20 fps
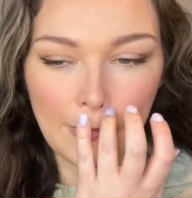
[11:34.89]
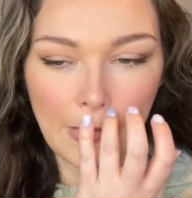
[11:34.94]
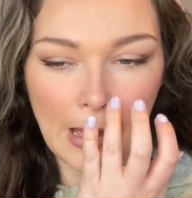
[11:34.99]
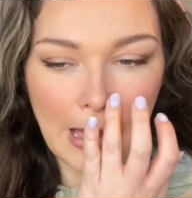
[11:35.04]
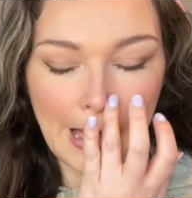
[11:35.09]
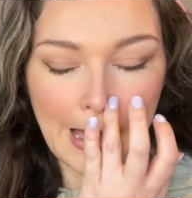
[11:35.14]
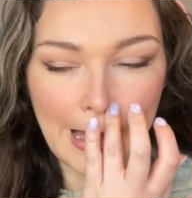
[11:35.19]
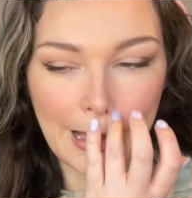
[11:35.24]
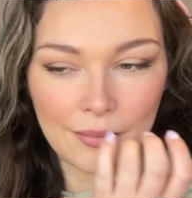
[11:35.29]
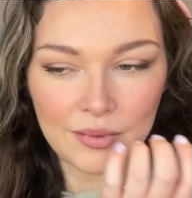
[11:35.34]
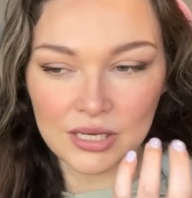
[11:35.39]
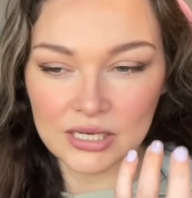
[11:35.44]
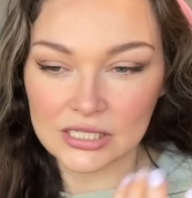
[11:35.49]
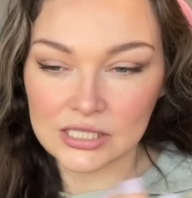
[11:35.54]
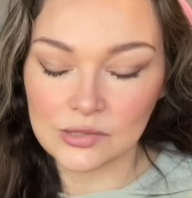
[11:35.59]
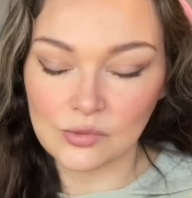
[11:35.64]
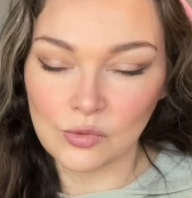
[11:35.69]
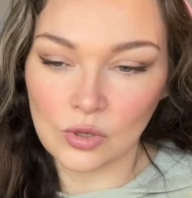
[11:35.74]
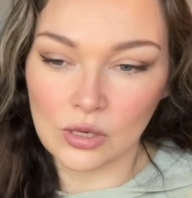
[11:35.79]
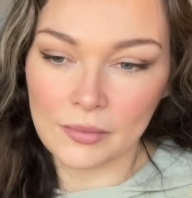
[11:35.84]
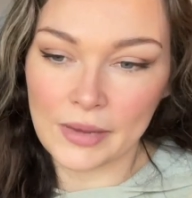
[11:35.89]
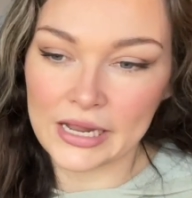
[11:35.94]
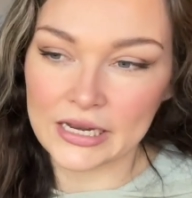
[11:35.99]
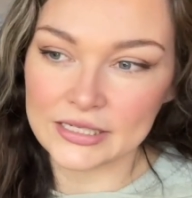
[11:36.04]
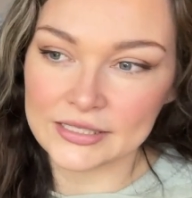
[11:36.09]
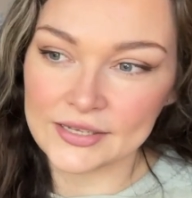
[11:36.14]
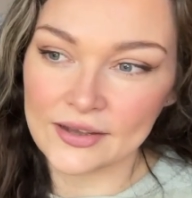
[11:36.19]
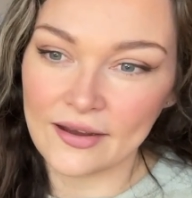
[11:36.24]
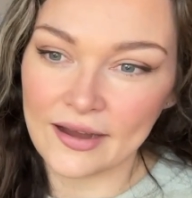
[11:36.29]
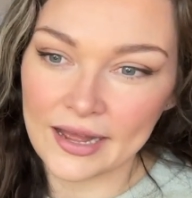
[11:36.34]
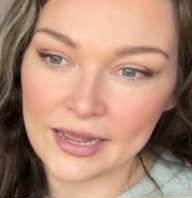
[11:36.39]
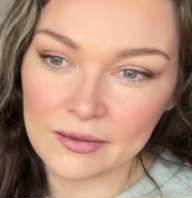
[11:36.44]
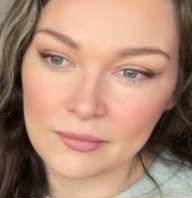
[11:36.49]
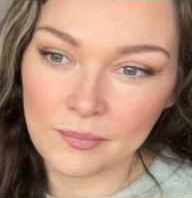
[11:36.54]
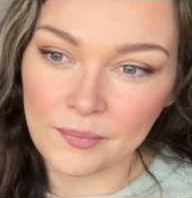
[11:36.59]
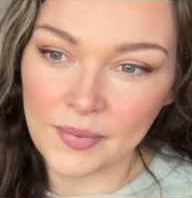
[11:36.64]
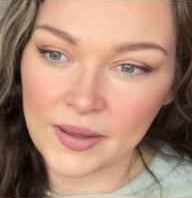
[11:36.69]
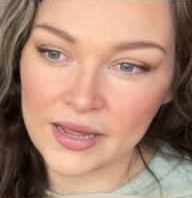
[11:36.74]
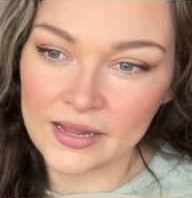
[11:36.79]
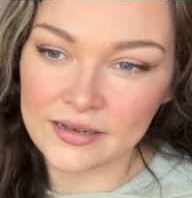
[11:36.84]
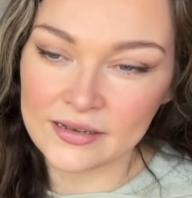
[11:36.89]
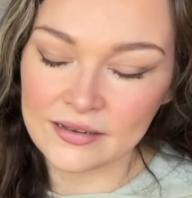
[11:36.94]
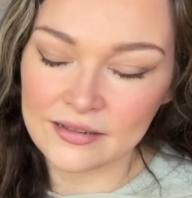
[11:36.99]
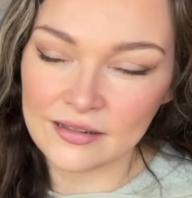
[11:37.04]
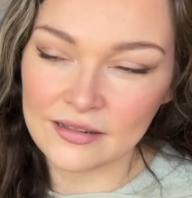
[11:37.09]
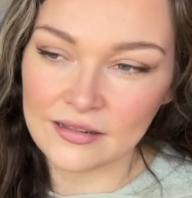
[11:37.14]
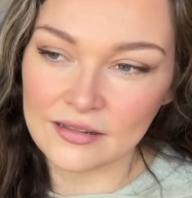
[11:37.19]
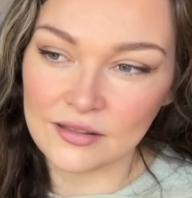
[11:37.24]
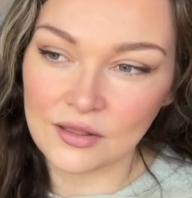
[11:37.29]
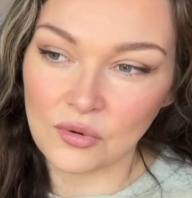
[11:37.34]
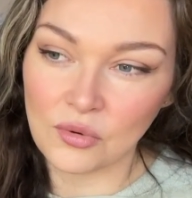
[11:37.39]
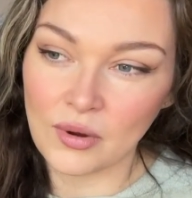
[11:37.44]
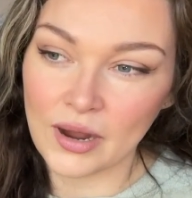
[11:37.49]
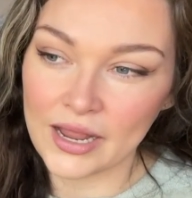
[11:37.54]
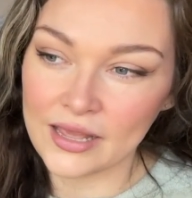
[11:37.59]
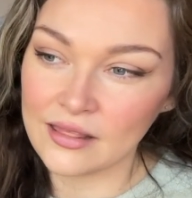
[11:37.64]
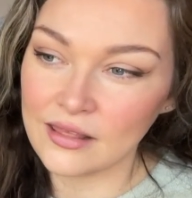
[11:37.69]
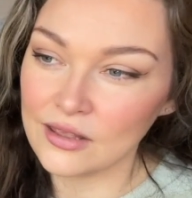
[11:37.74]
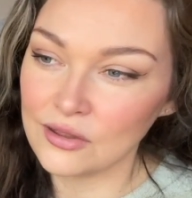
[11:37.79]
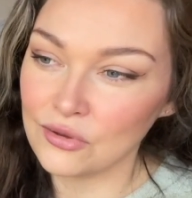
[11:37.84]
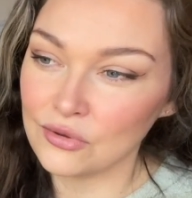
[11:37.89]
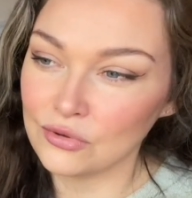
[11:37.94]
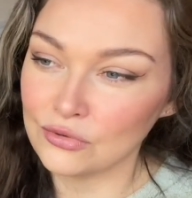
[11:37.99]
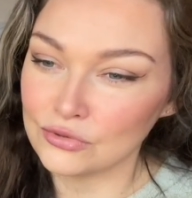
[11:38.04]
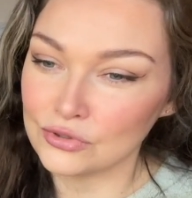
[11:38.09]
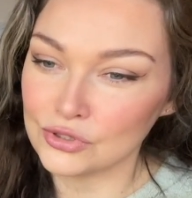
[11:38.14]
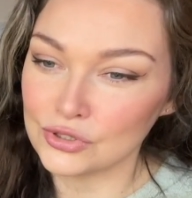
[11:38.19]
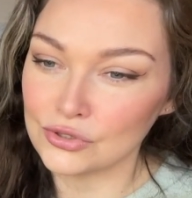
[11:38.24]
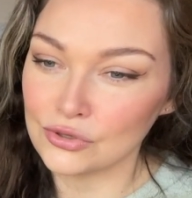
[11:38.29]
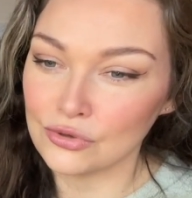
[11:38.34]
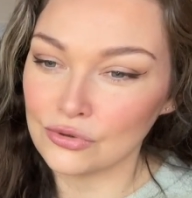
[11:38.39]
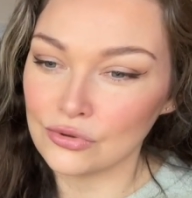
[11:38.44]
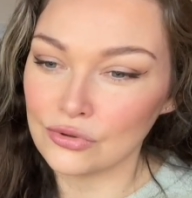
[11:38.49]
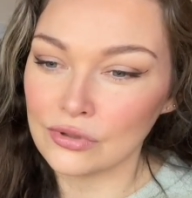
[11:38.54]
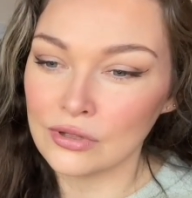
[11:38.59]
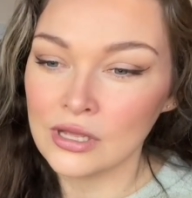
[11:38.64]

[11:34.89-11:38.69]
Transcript: um in a small amount of time, but the way that you do